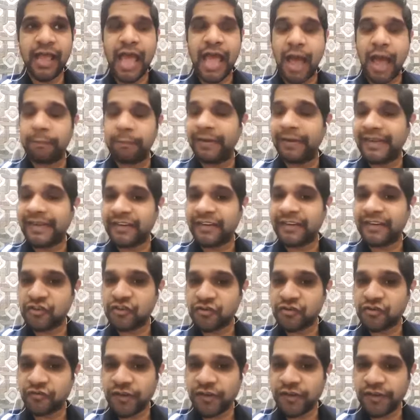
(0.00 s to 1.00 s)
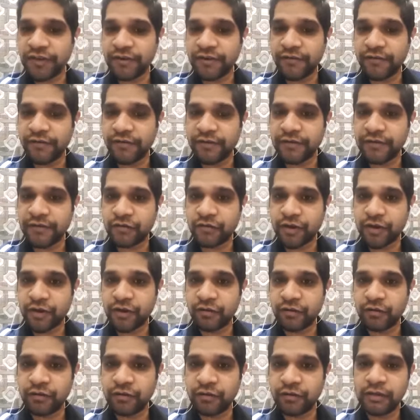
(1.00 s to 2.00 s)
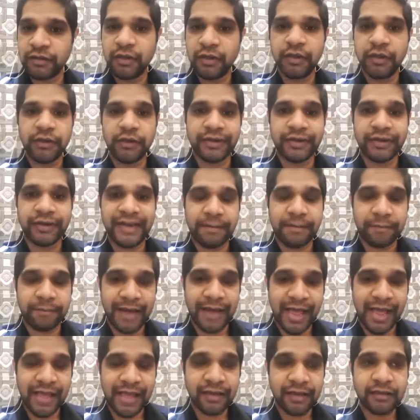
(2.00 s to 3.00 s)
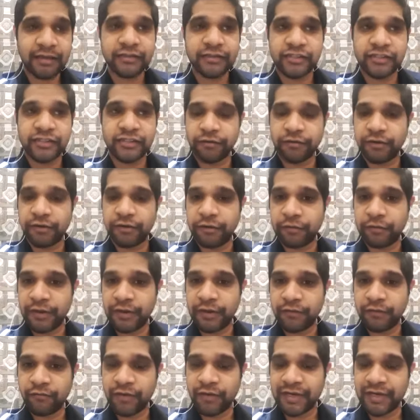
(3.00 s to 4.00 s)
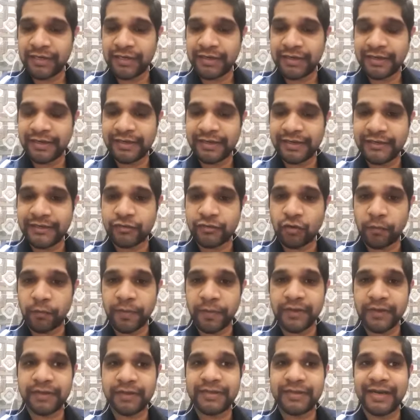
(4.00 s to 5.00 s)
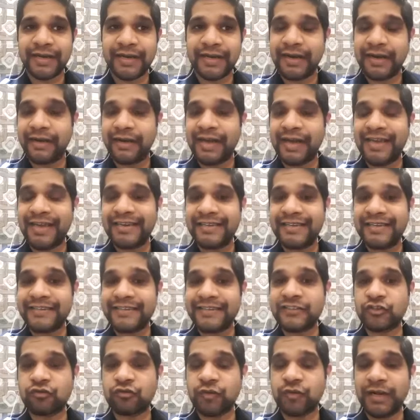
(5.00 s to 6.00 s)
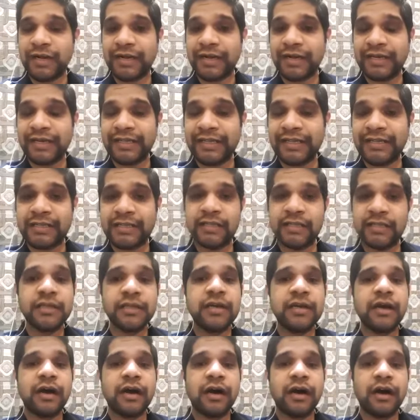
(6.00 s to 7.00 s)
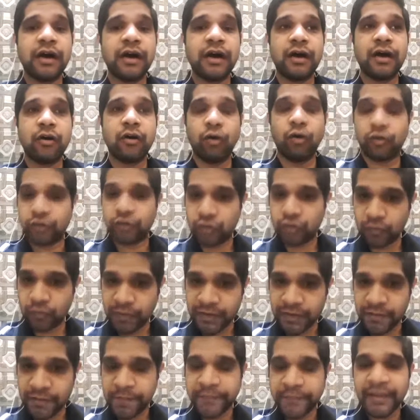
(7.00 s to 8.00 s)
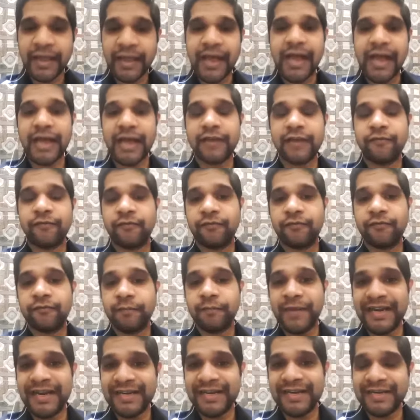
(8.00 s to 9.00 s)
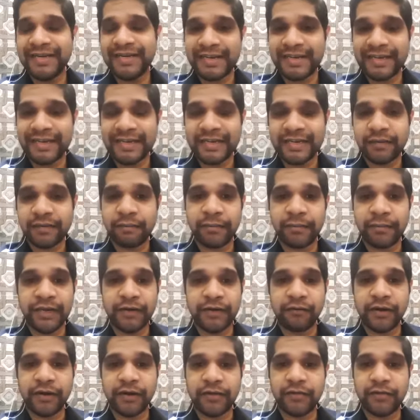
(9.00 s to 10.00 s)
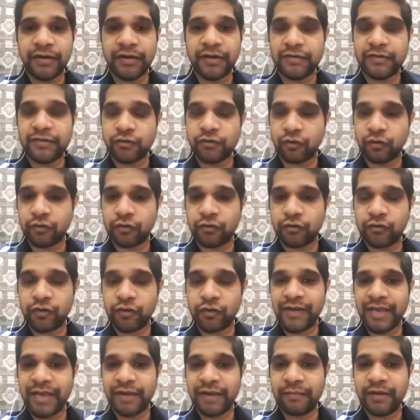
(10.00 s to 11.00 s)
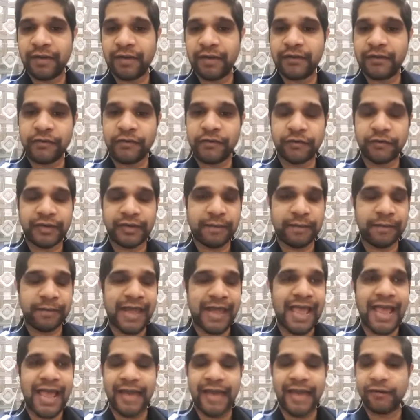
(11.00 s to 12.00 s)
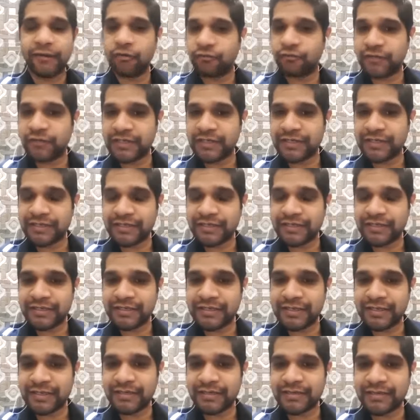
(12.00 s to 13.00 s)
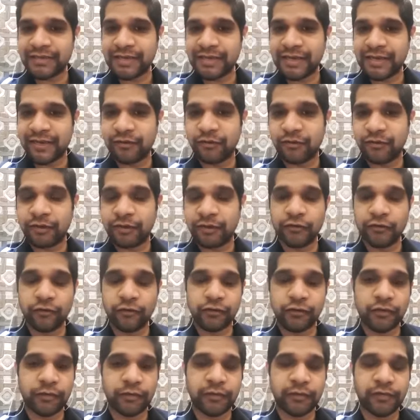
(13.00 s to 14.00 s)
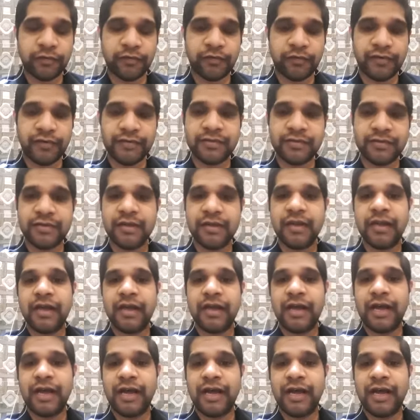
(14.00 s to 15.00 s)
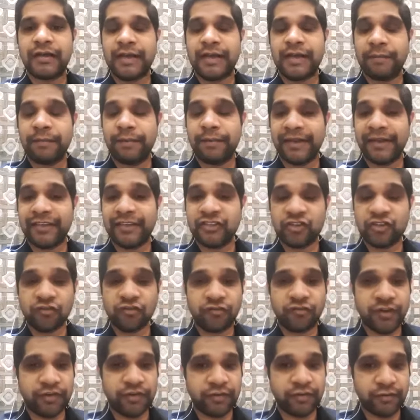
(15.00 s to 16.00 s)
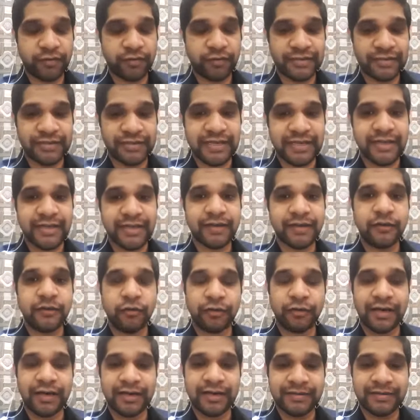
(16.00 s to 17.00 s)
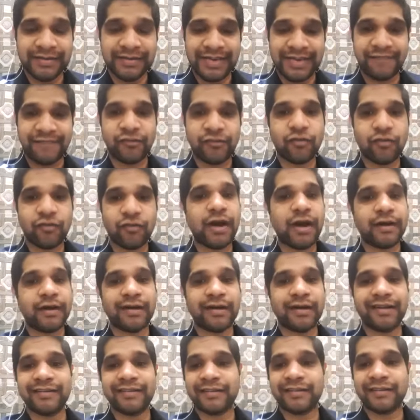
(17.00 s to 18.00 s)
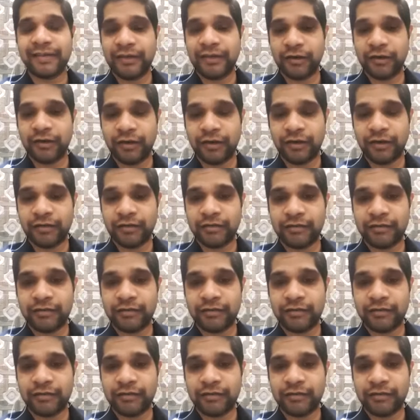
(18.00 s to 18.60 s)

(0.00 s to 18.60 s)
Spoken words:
application fee waiver is going on. You can apply. January 21 intake is open. The deadline is 20th October, and main intake, May 21 is also available. You can apply any of these intakes according to your preference. And application fee waiver is there. You can save your $103.